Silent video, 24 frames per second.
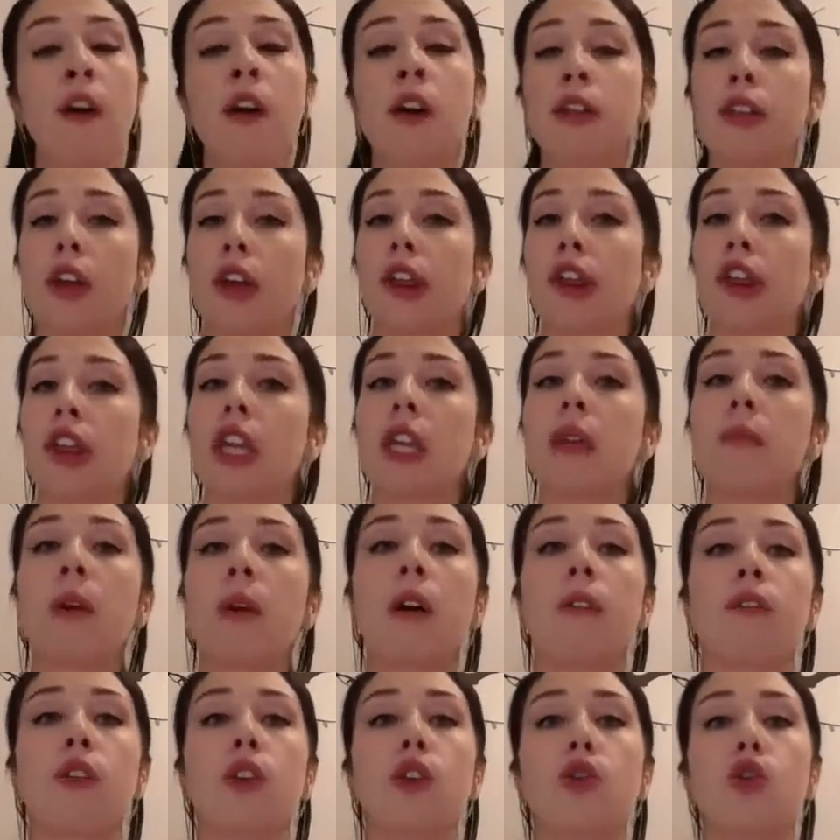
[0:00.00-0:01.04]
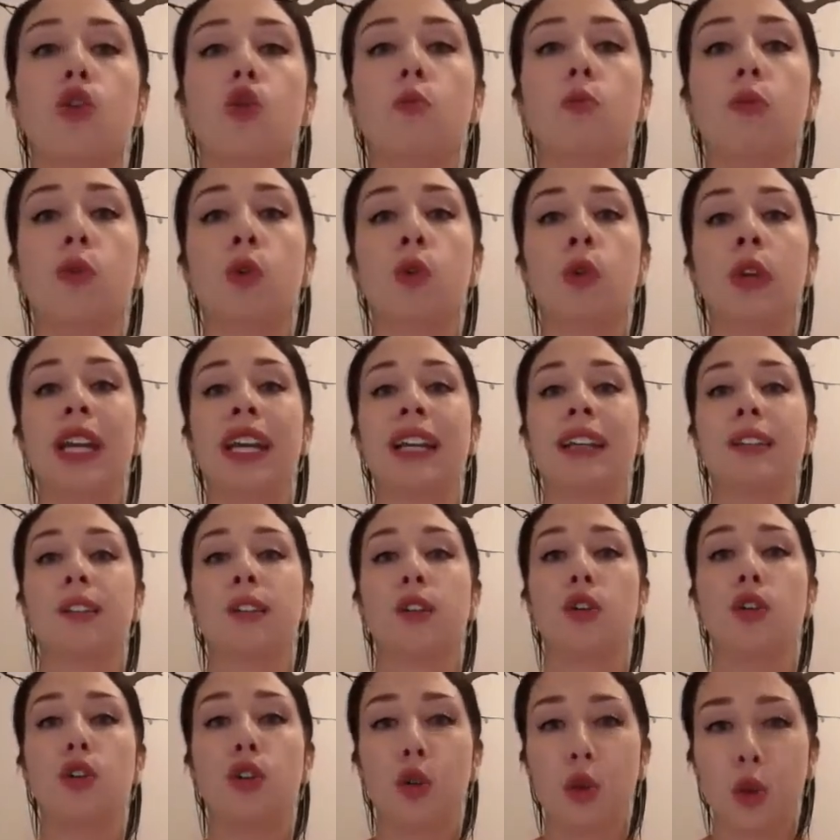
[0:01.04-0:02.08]
The theme of the new moon is a
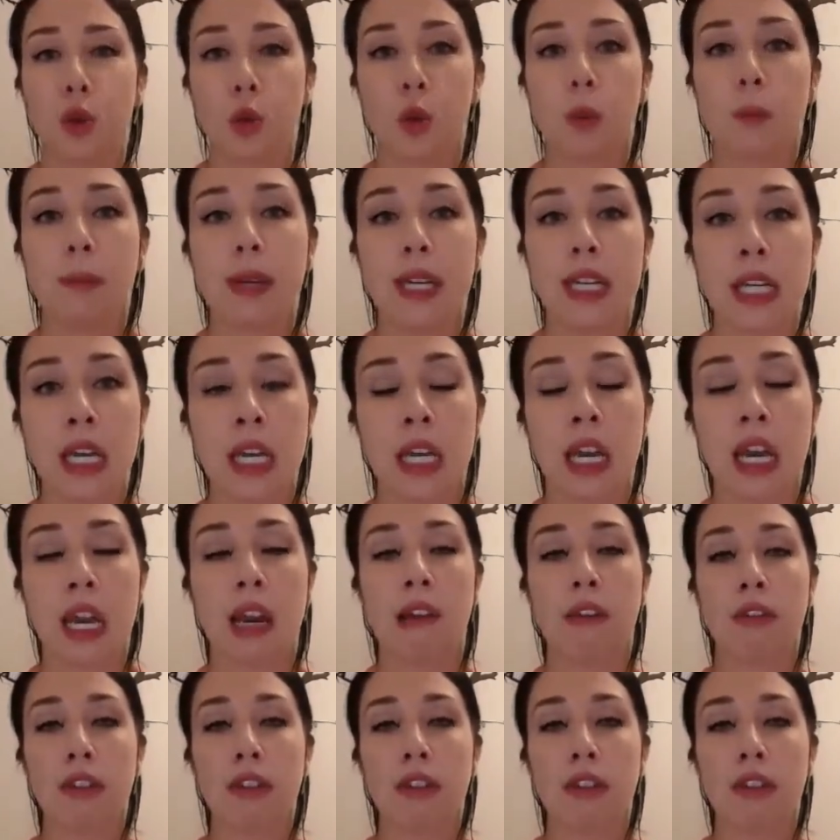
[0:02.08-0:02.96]
new beginning.